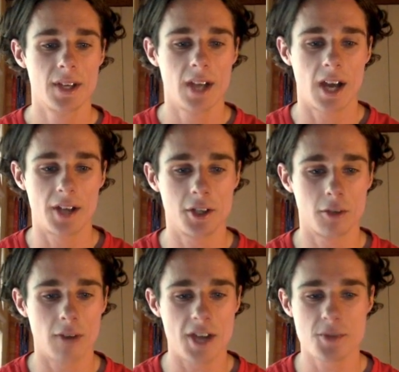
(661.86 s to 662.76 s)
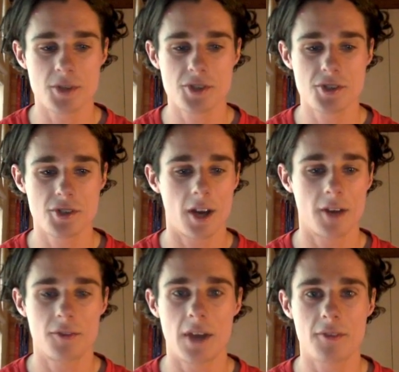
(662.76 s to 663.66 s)
Neil Erasmus,
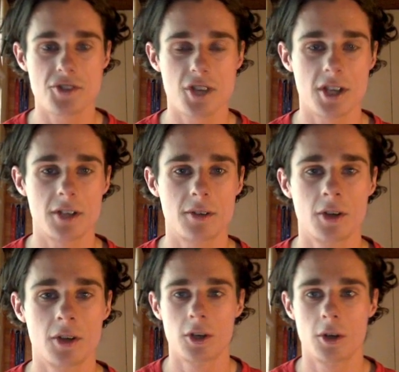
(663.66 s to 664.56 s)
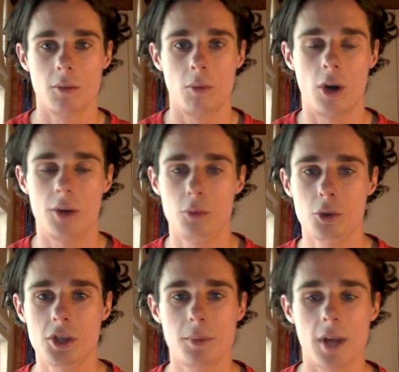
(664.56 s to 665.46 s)
if you haven't seen my
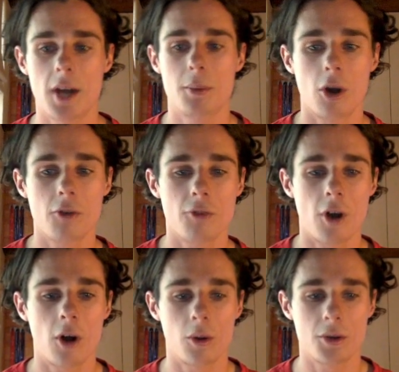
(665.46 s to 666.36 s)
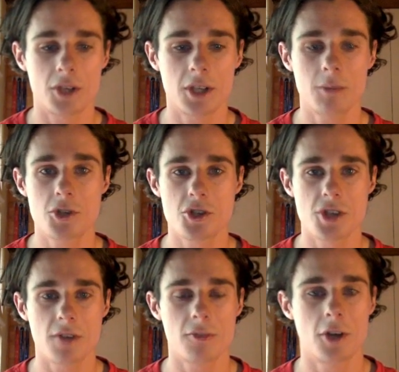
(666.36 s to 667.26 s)
rookie player profile on him, you should
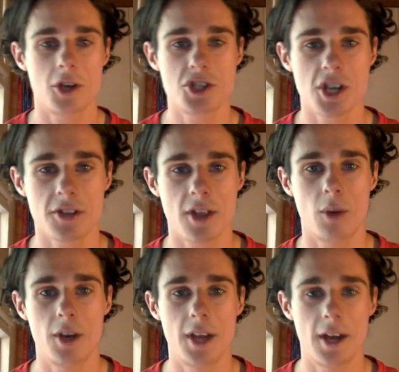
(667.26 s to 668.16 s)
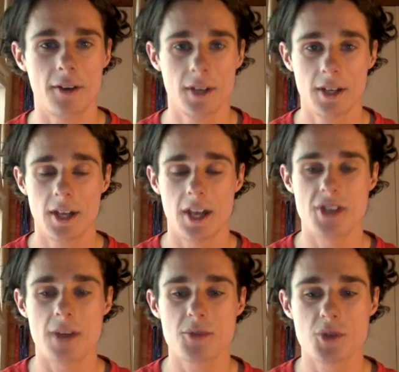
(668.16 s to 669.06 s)
definitely go check that one out. He's
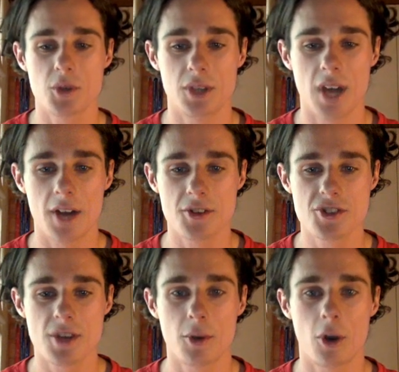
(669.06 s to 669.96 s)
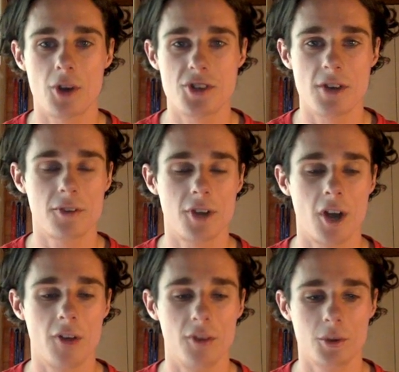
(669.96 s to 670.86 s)
an absolute gun, someone I definitely
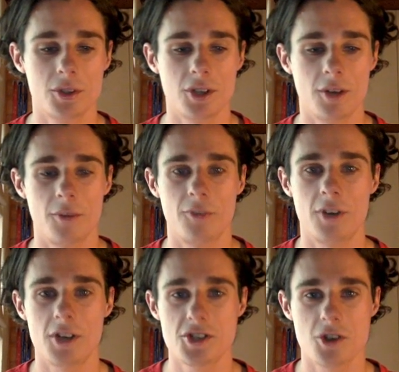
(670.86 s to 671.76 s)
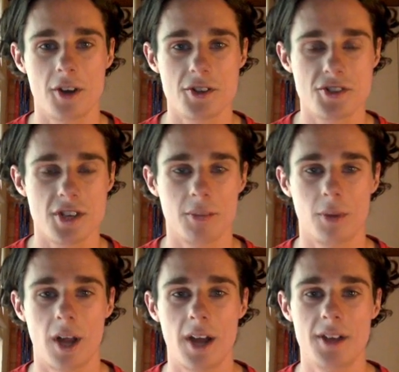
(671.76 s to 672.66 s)
overlooked, and I'm very excited to see him
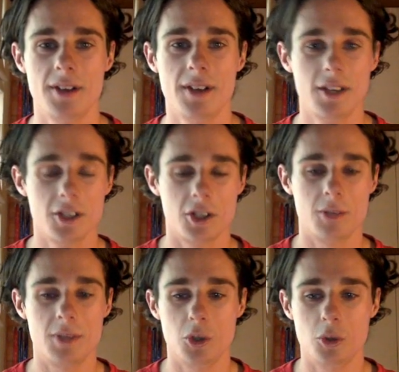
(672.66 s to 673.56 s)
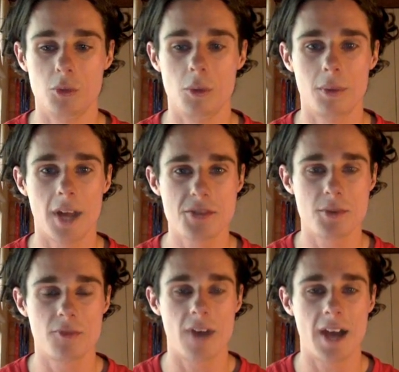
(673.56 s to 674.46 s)
play. Going to be good
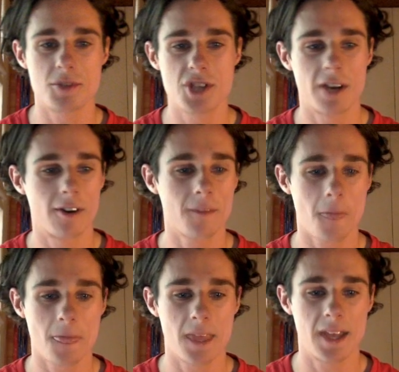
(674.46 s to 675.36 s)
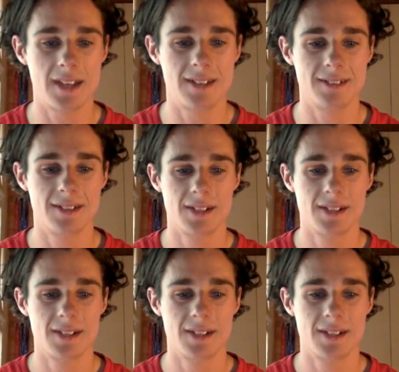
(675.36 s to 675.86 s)
replacement for Adam Chera. And